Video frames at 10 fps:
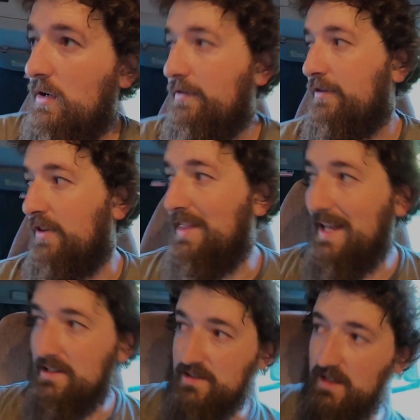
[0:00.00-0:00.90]
for
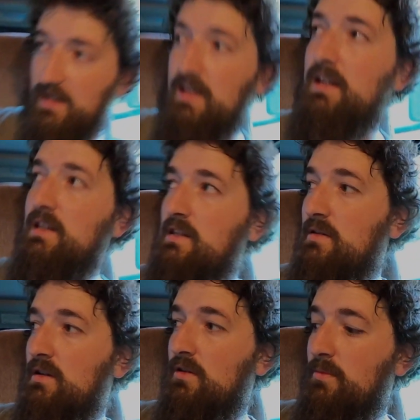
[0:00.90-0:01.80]
that side is
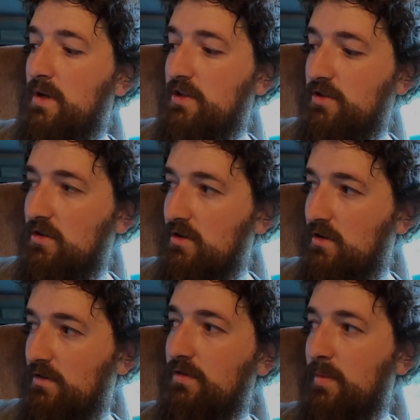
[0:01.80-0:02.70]
I'll
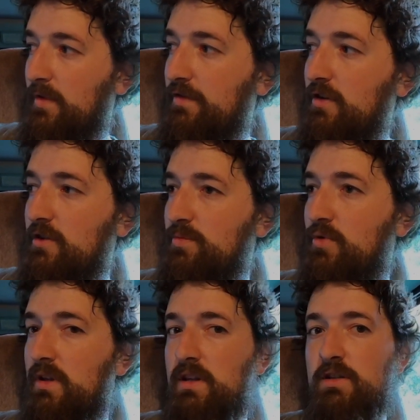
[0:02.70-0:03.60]
measure from the furthest
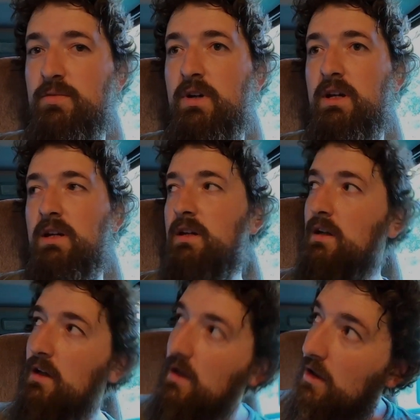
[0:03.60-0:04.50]
point this way
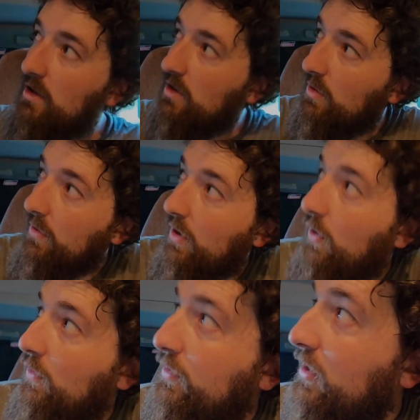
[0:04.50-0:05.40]
going
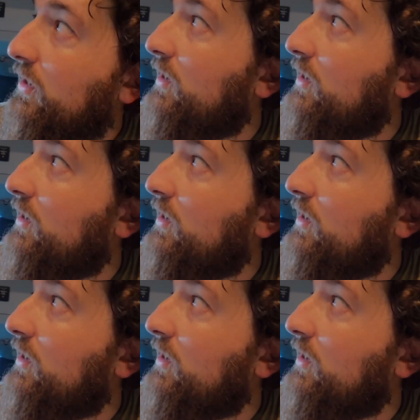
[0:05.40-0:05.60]
over,